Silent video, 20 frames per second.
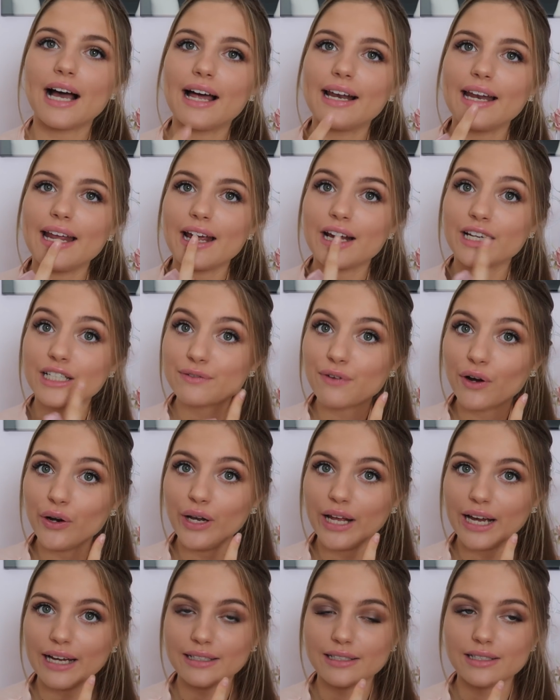and it
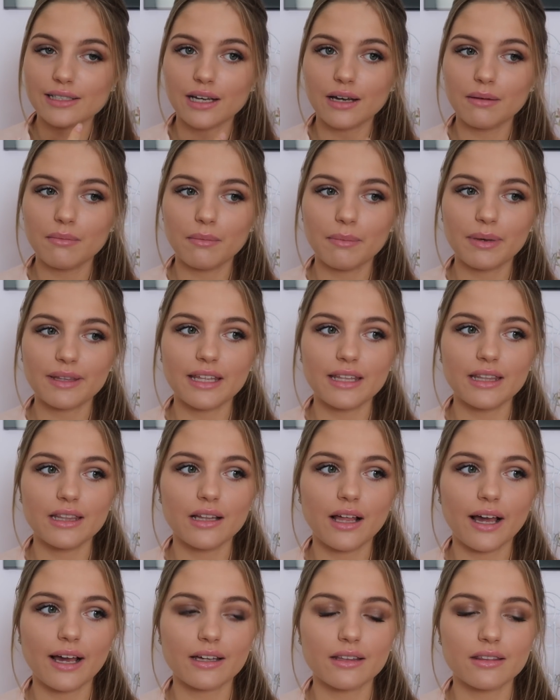exfoliates them, but
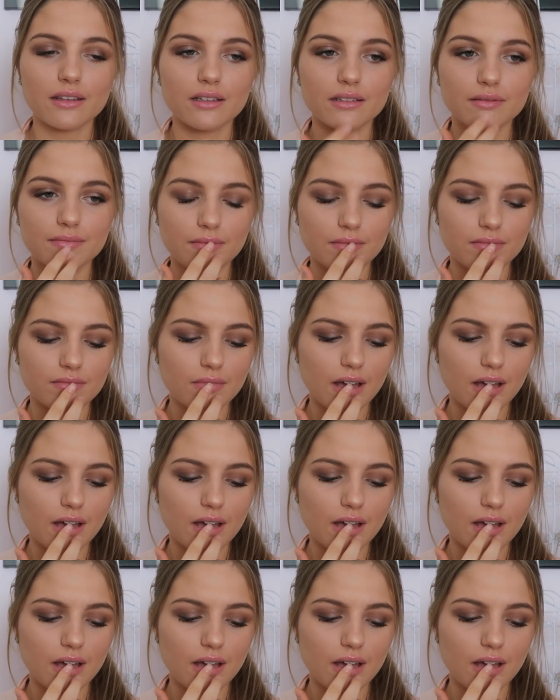then like the,